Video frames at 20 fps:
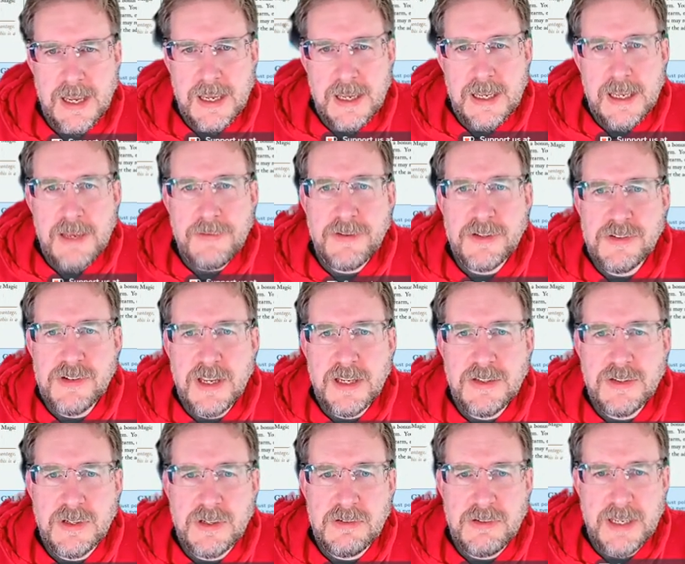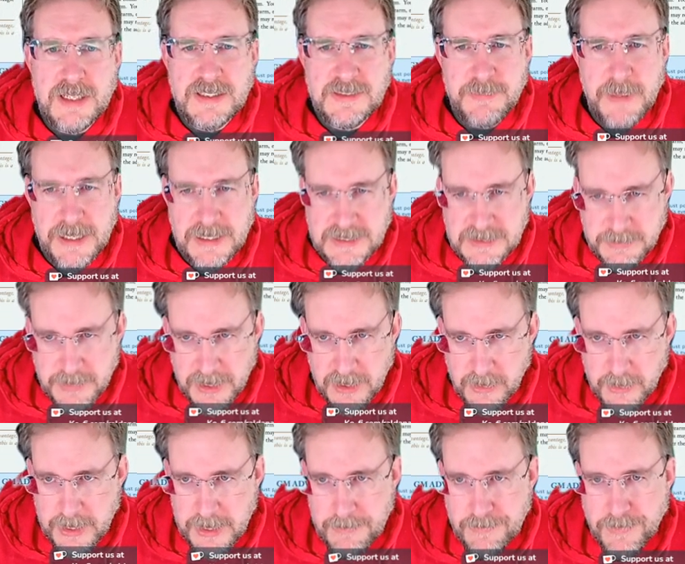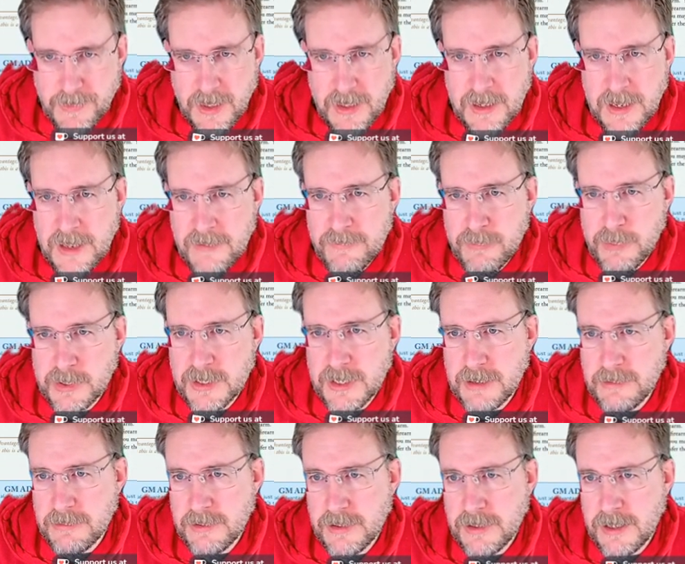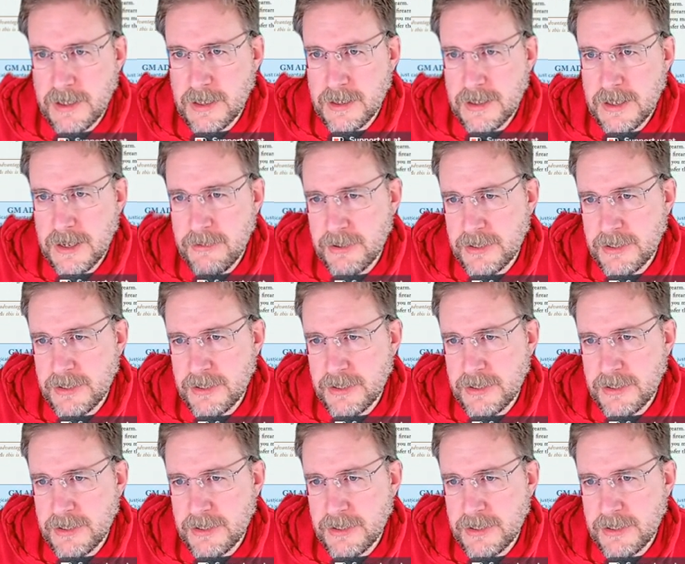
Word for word: If you're trying to create spells, by the way, and I have one uh, character